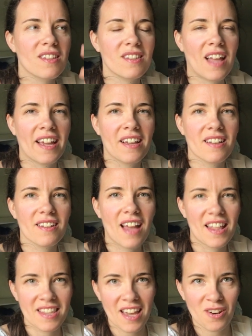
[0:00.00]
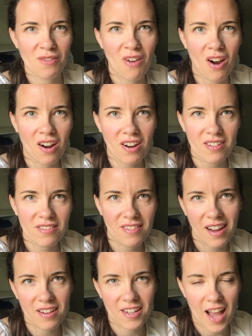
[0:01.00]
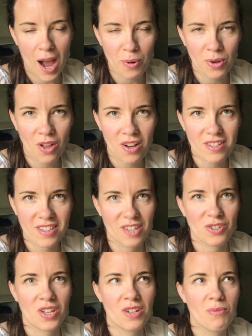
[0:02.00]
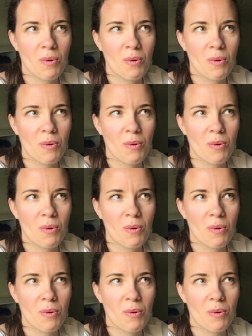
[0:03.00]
like at the end of our hour-long session,